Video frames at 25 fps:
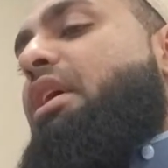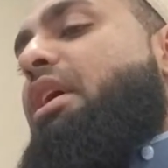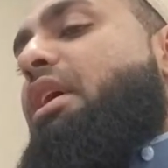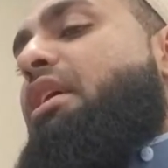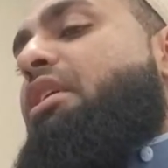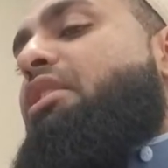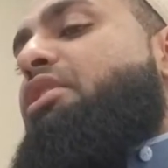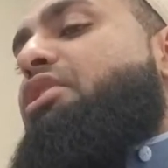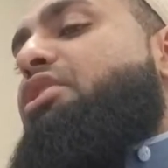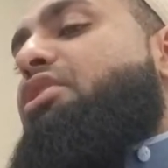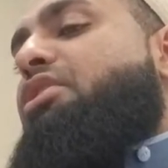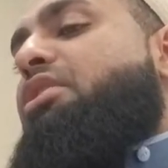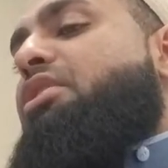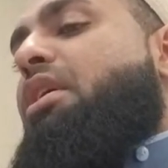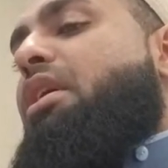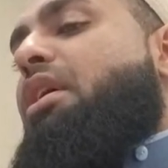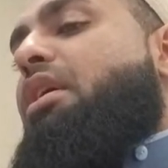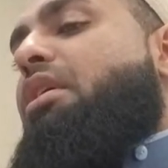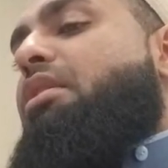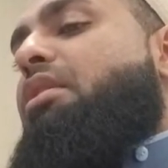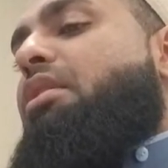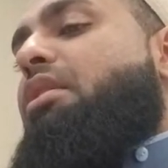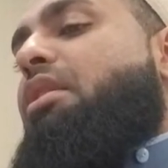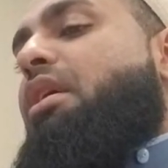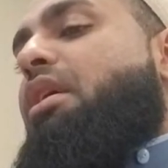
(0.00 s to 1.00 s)

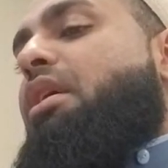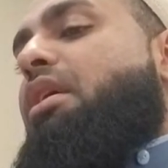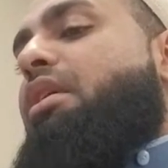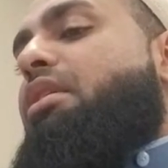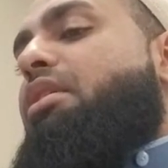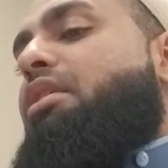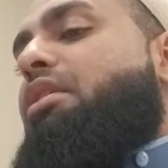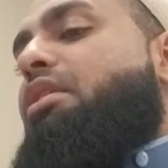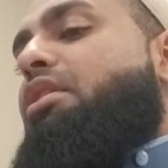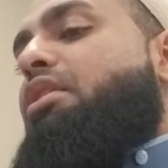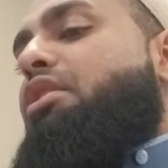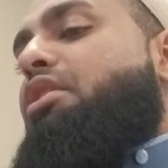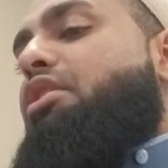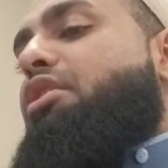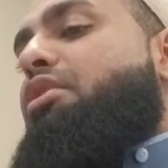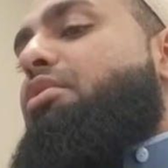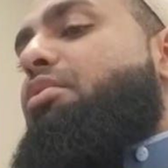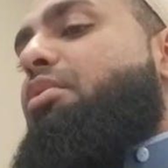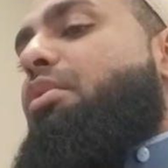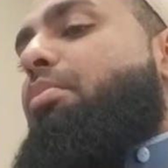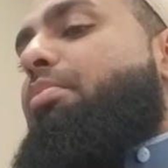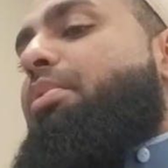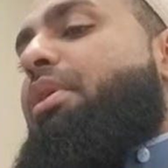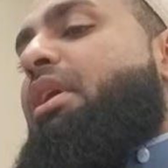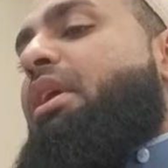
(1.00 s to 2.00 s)
inshallah, you
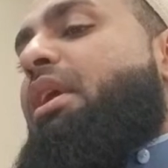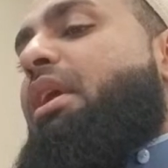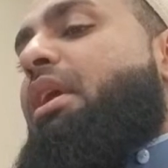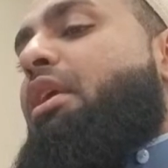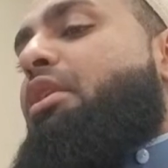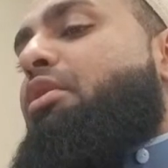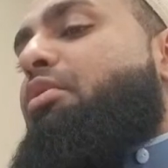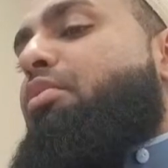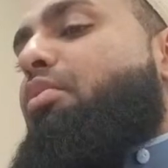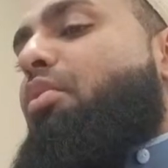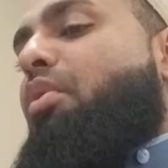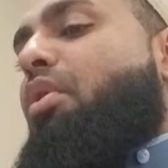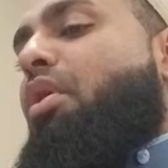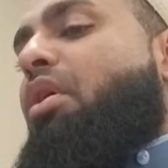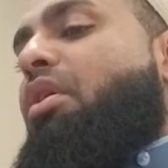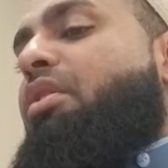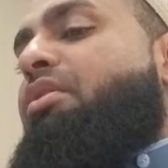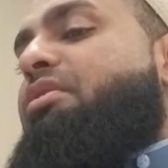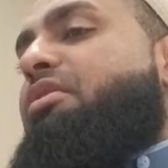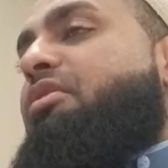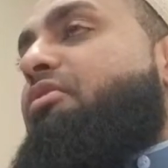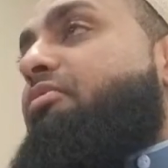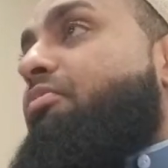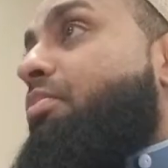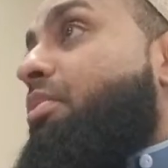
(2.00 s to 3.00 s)
will be in
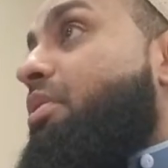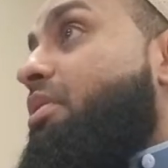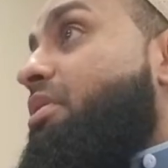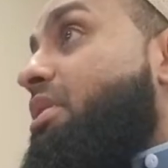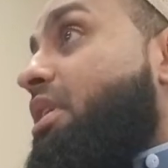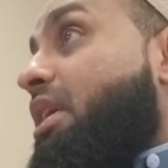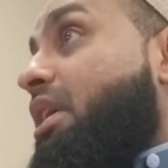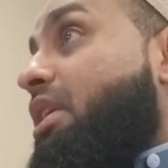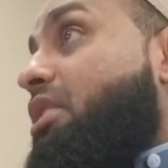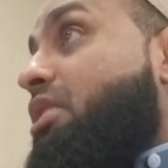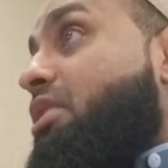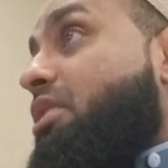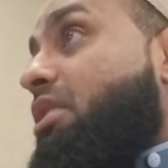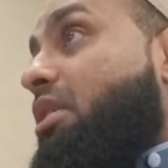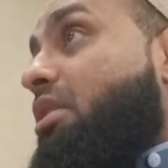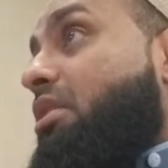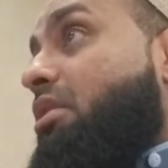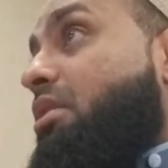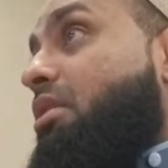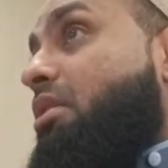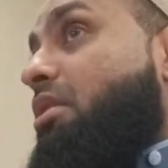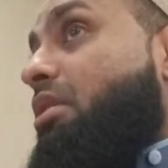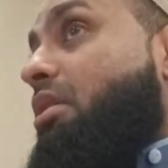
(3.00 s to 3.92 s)
walls of protection.